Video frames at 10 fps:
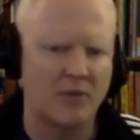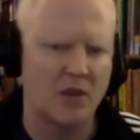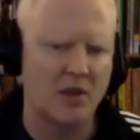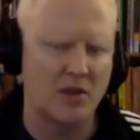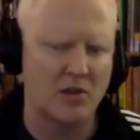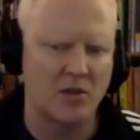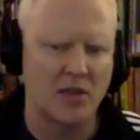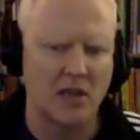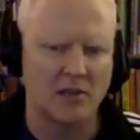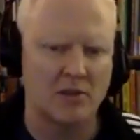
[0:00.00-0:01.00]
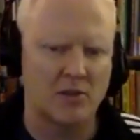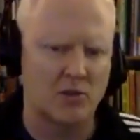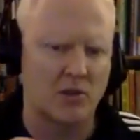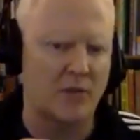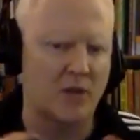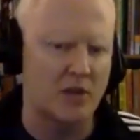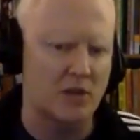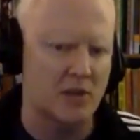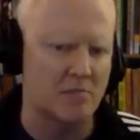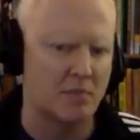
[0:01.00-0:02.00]
if you can get a little certificate that
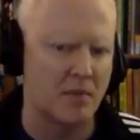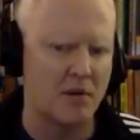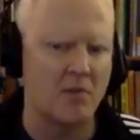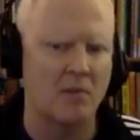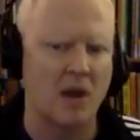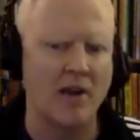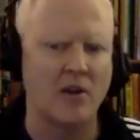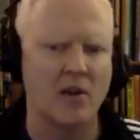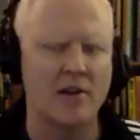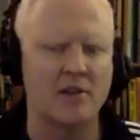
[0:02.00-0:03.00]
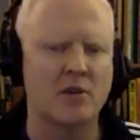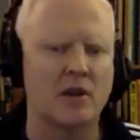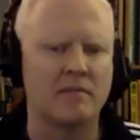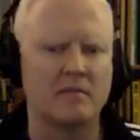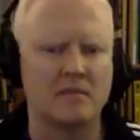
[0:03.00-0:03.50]
says, boom, boom, I know how to do it.